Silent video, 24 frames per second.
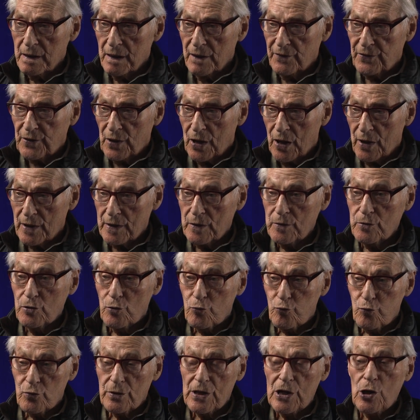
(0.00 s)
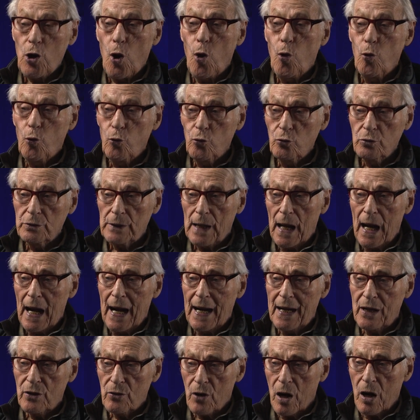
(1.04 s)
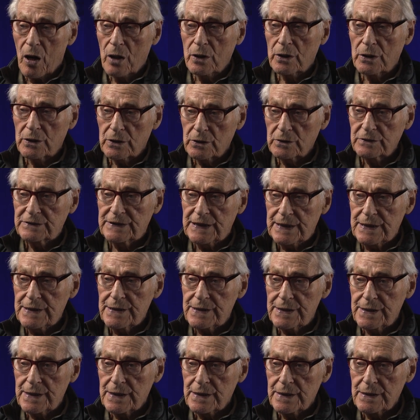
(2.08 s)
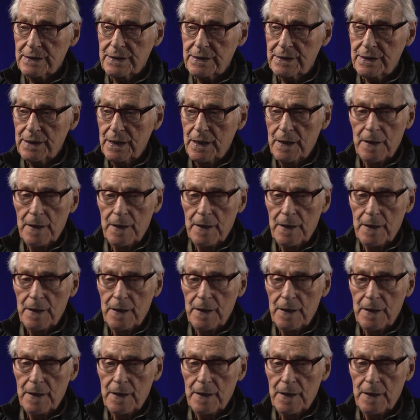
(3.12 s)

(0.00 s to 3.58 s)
authority, the old hierarchical TCs,